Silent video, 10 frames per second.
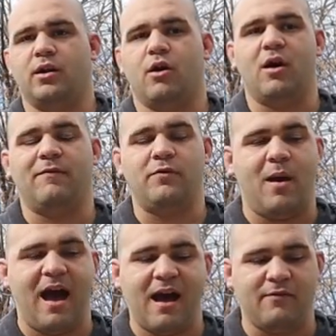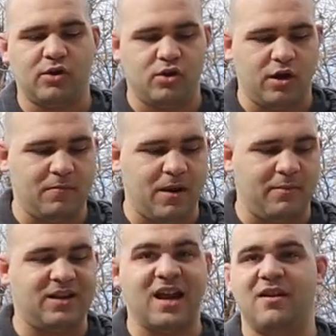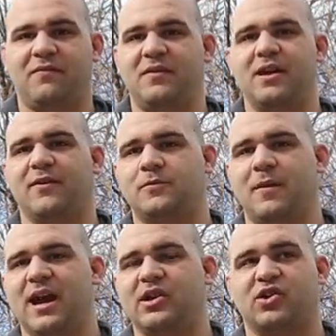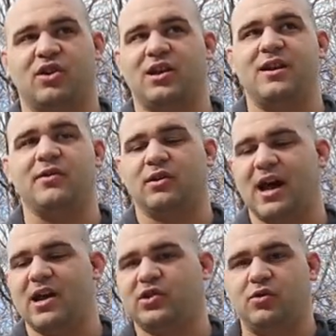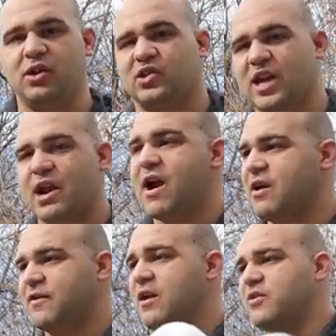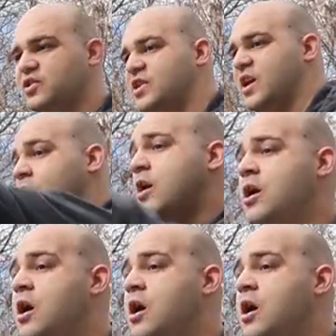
You know, if you have a good maybe 10 feet of space or even less, you can stand right in front of this thing